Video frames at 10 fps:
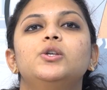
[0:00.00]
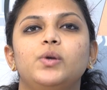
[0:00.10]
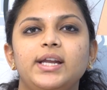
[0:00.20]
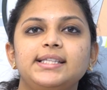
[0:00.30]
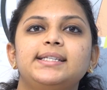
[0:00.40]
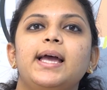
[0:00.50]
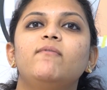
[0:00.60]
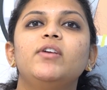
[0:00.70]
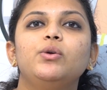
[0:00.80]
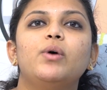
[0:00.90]
So each
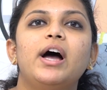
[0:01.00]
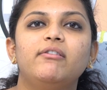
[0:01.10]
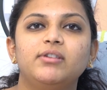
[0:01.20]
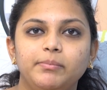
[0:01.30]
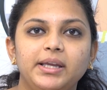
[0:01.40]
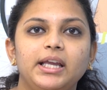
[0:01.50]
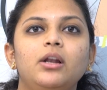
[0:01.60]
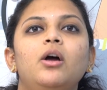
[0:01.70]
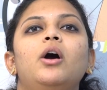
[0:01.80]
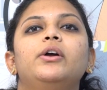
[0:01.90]
time when you have a
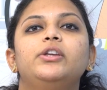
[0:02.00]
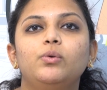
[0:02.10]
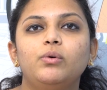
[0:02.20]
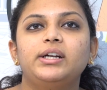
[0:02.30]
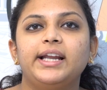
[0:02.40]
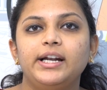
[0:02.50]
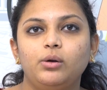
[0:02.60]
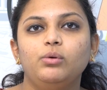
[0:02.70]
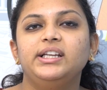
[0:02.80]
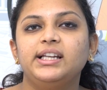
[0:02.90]
meal, you
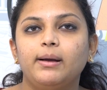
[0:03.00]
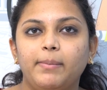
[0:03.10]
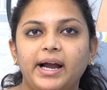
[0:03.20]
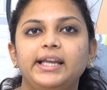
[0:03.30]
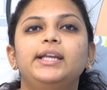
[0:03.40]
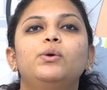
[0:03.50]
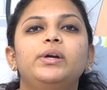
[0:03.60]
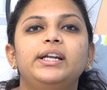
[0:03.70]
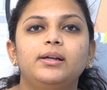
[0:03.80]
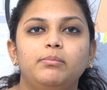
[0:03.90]
tend to eat a bite,
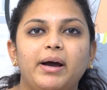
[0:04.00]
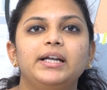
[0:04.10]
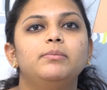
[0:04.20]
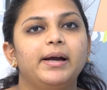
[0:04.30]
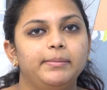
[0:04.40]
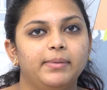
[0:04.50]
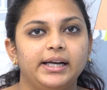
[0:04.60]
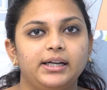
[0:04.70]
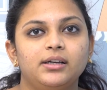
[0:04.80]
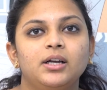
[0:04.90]
you eat it bite by
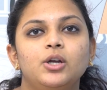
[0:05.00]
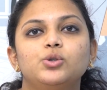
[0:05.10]
bite.